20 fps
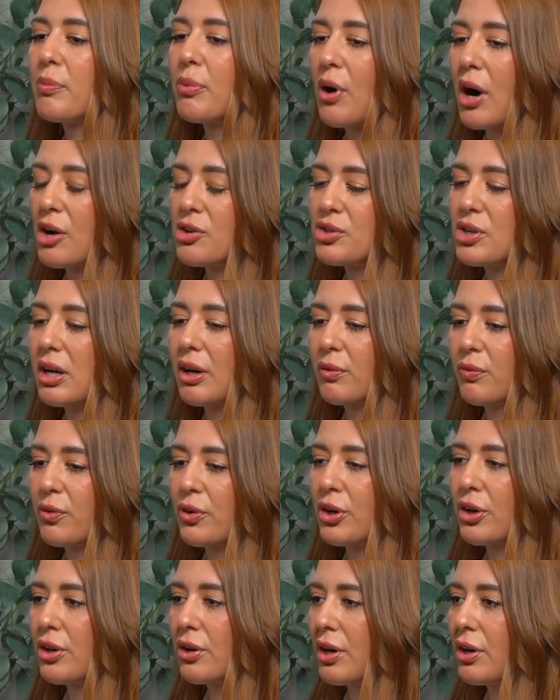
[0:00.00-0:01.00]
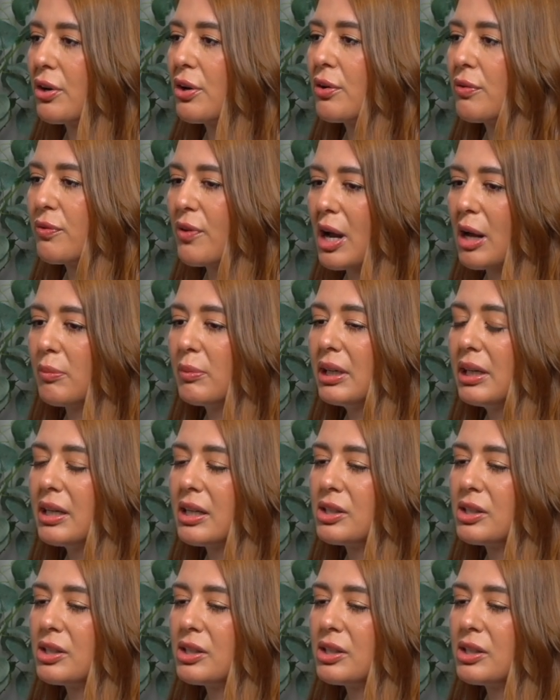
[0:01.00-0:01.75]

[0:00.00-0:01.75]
project for her and her family.